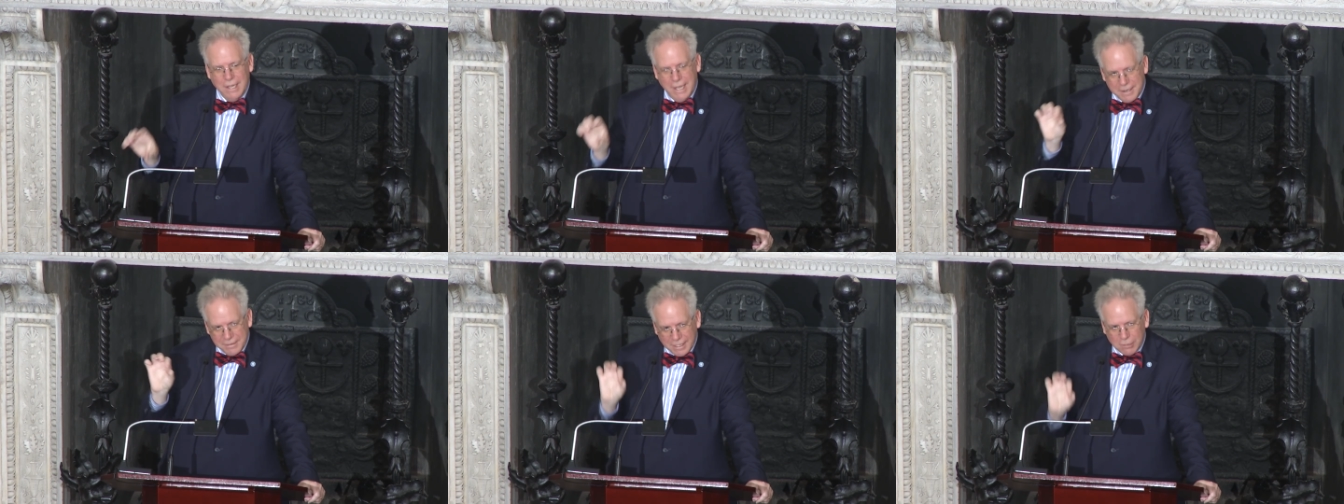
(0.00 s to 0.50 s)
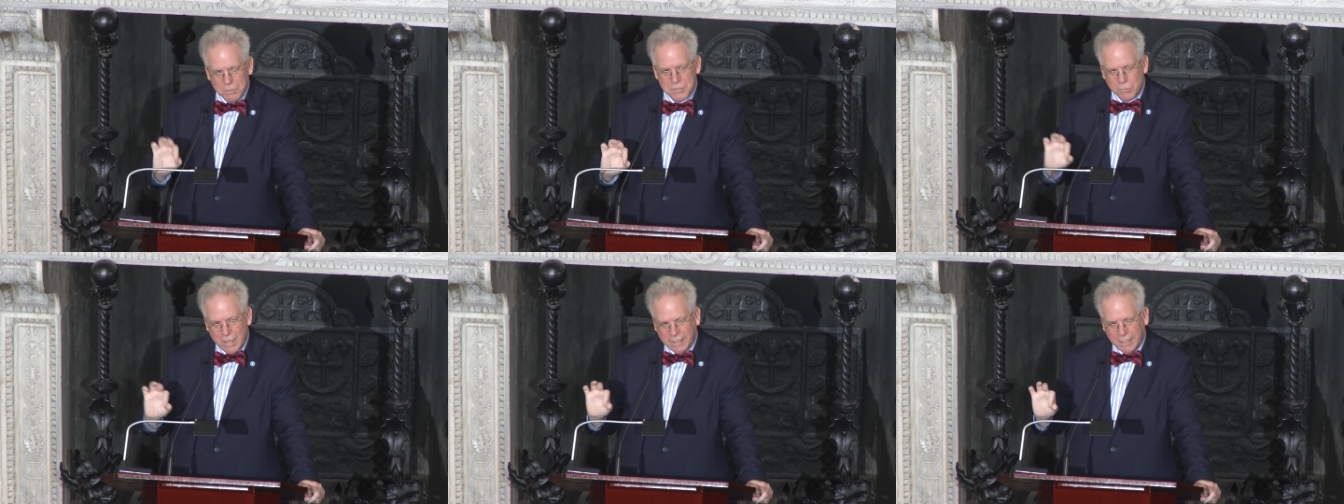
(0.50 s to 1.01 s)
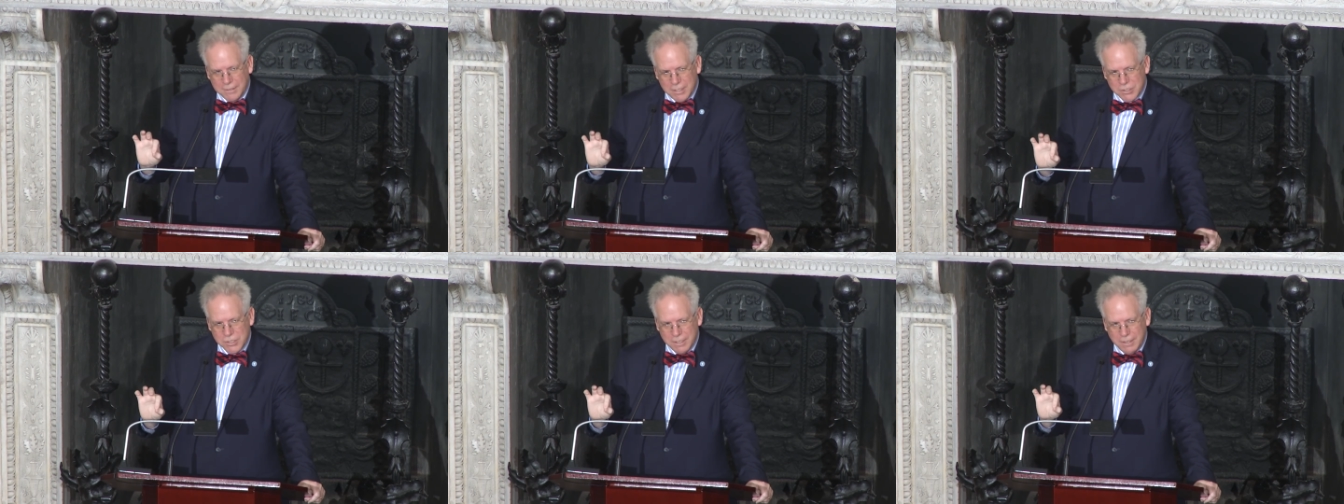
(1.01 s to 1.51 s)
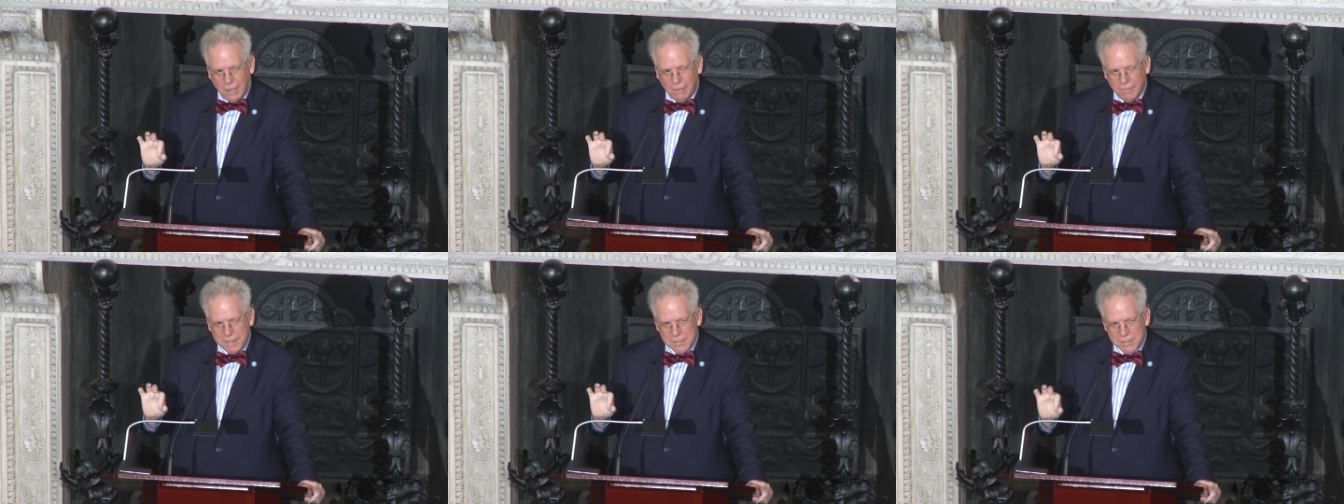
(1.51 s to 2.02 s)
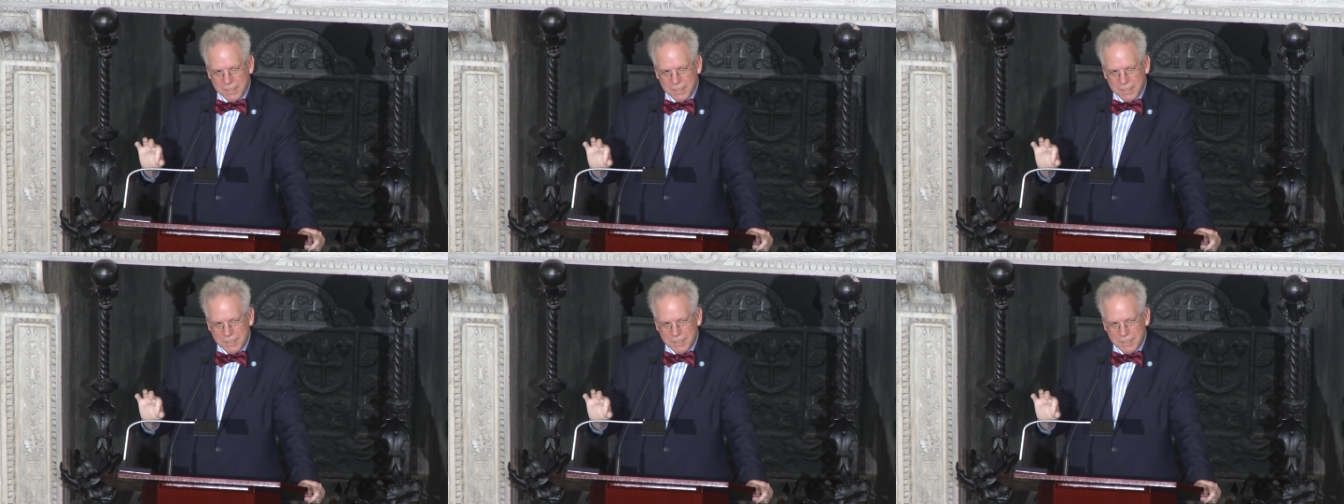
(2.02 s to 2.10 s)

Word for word: And I think it was a recognition of these